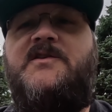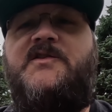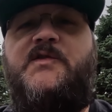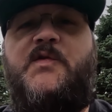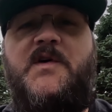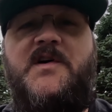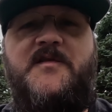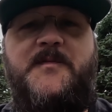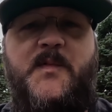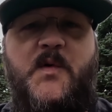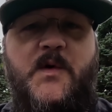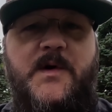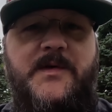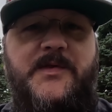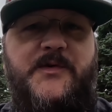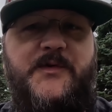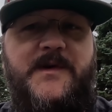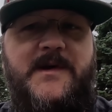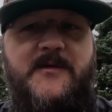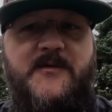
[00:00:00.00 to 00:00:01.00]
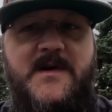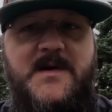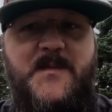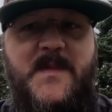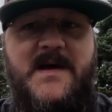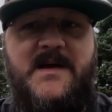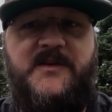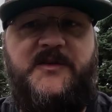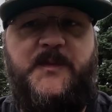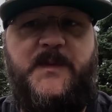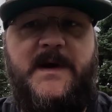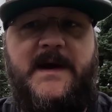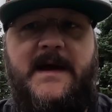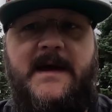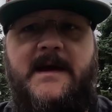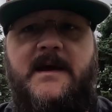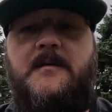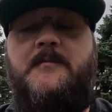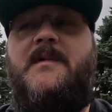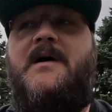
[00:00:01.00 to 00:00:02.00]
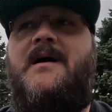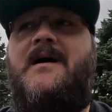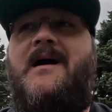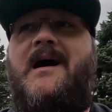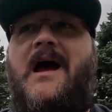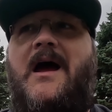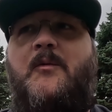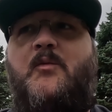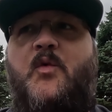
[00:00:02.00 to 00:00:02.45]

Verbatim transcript: 12.3 rebounds per game, and